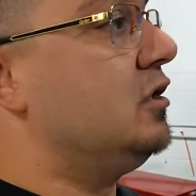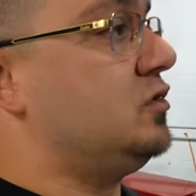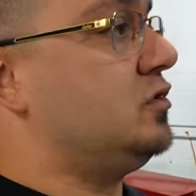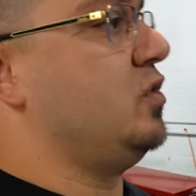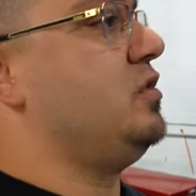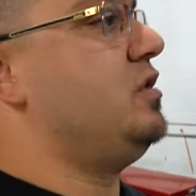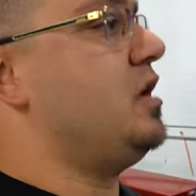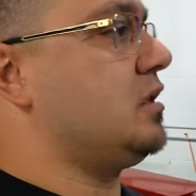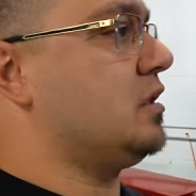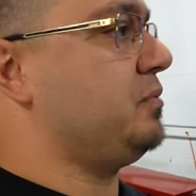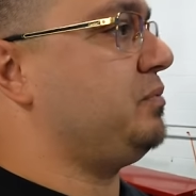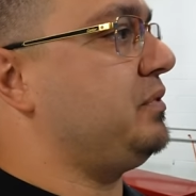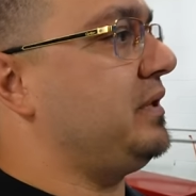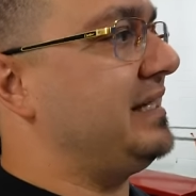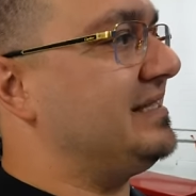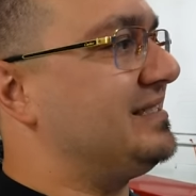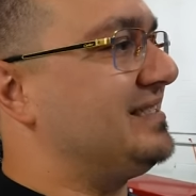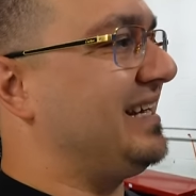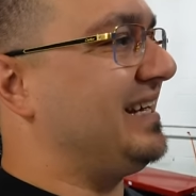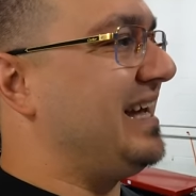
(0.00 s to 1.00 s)
to another
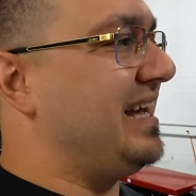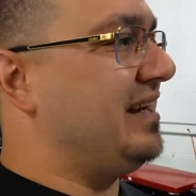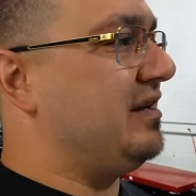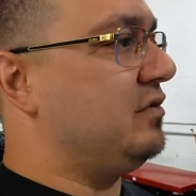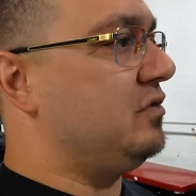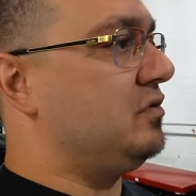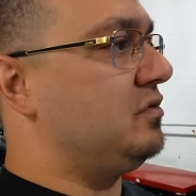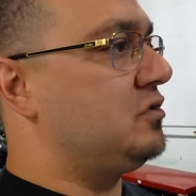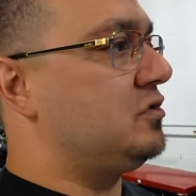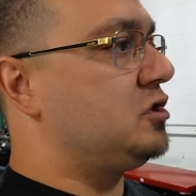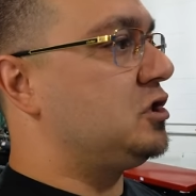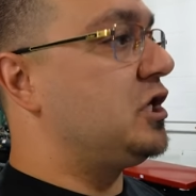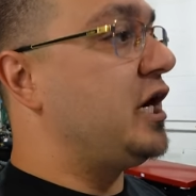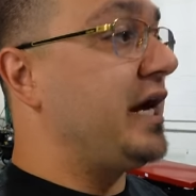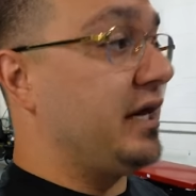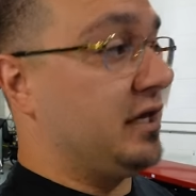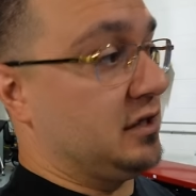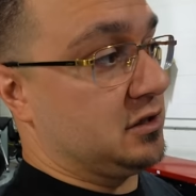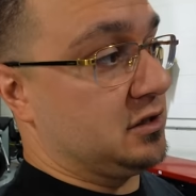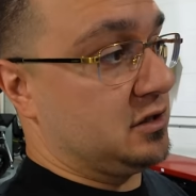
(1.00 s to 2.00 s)
place to get
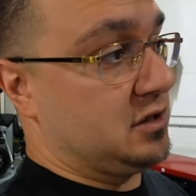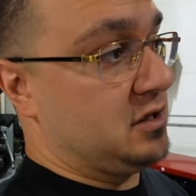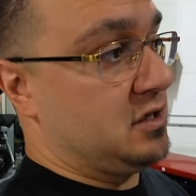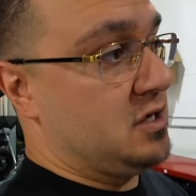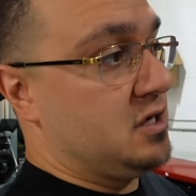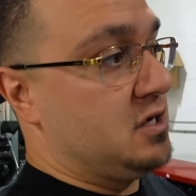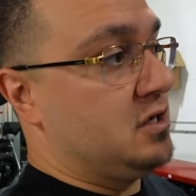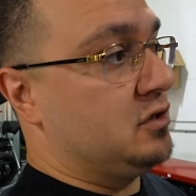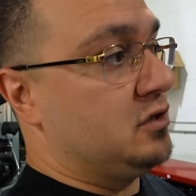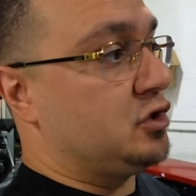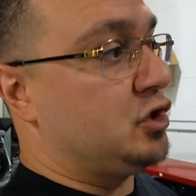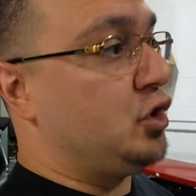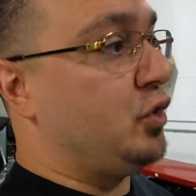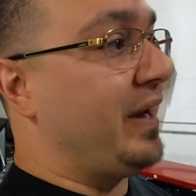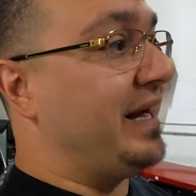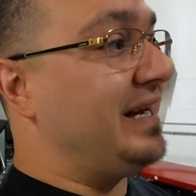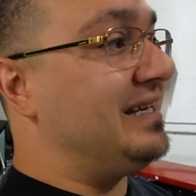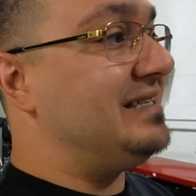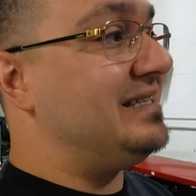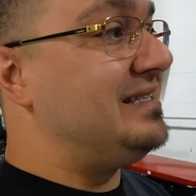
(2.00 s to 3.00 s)
changed to
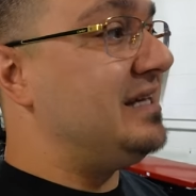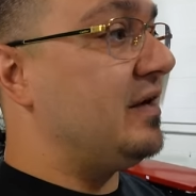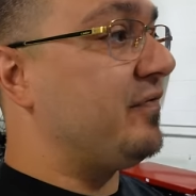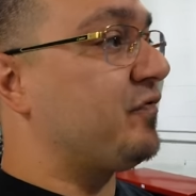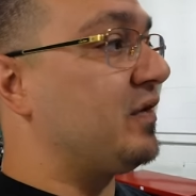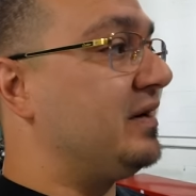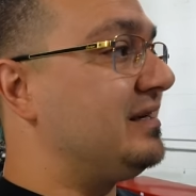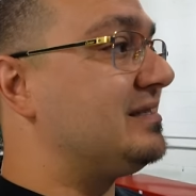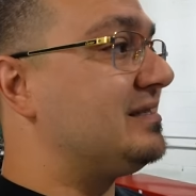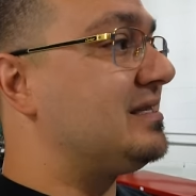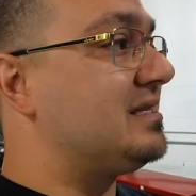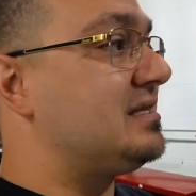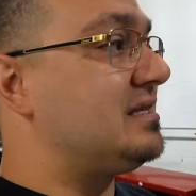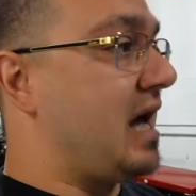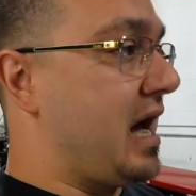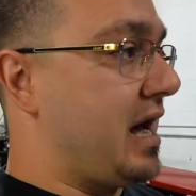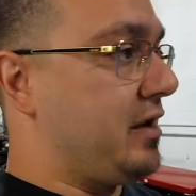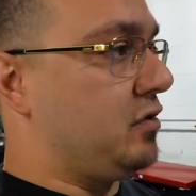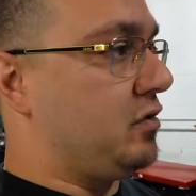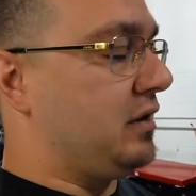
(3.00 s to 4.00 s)
a different
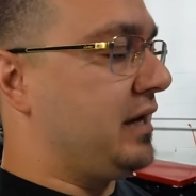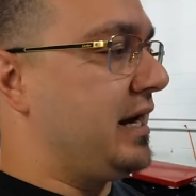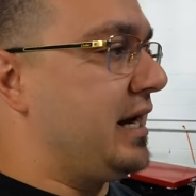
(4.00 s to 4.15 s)
style.